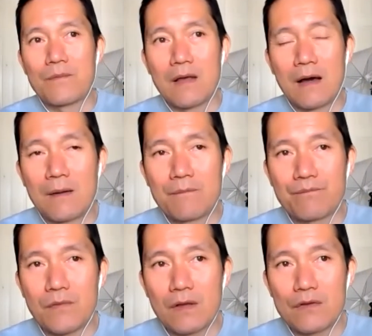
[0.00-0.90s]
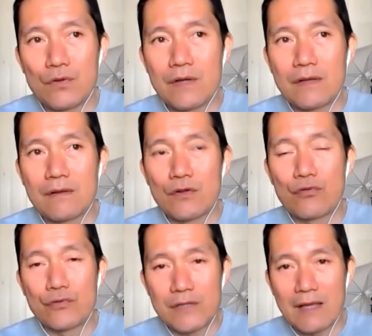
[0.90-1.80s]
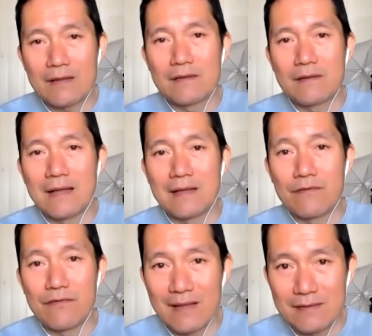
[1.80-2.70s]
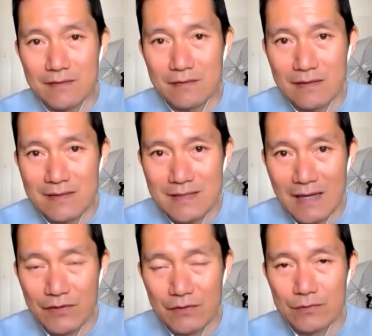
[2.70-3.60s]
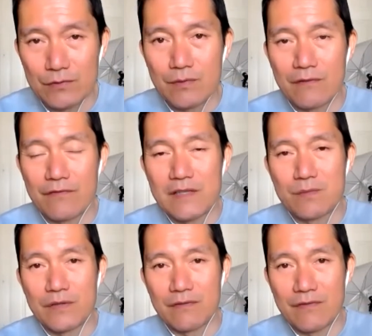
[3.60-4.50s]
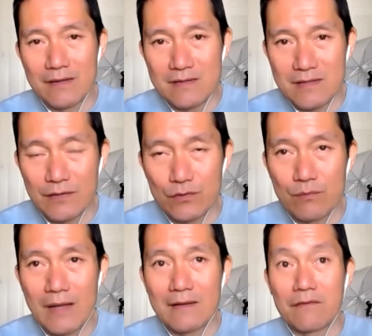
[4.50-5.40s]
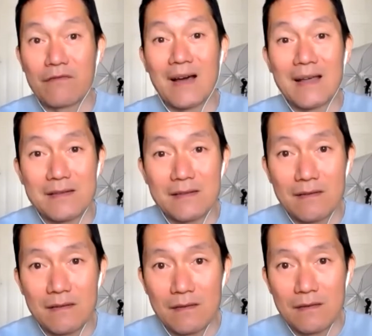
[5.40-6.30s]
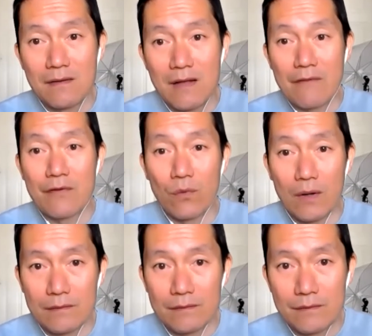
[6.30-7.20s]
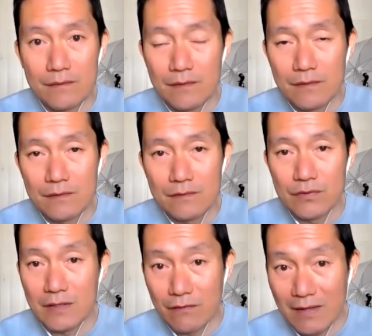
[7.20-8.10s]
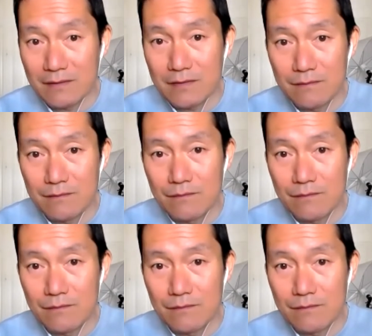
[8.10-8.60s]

um, you can create an event inside the group a facebook event inside the group and invite everyone to the event